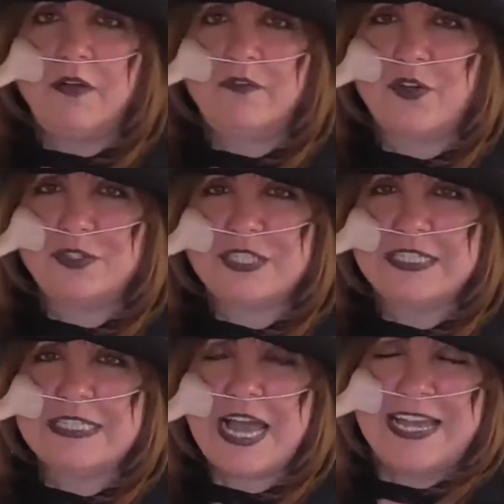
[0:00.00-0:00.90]
forgot to
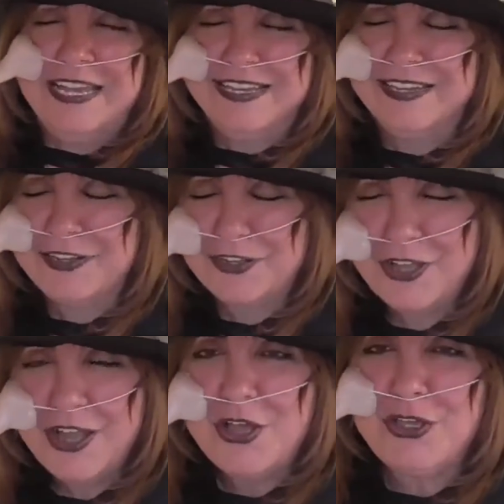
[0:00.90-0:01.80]
say,
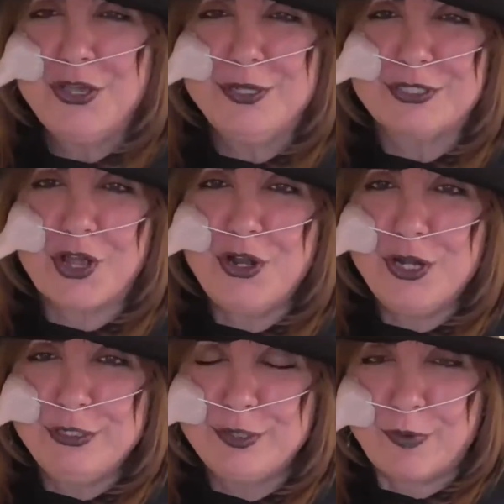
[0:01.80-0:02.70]
use a
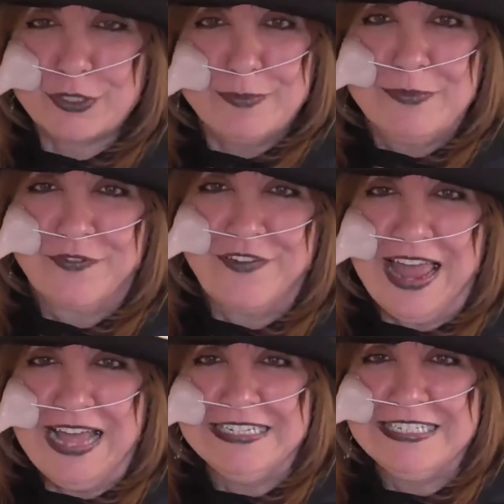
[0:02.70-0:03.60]
loose bottomed
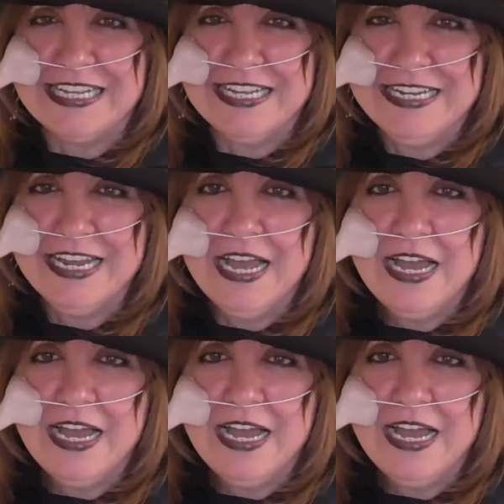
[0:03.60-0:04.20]
flan tin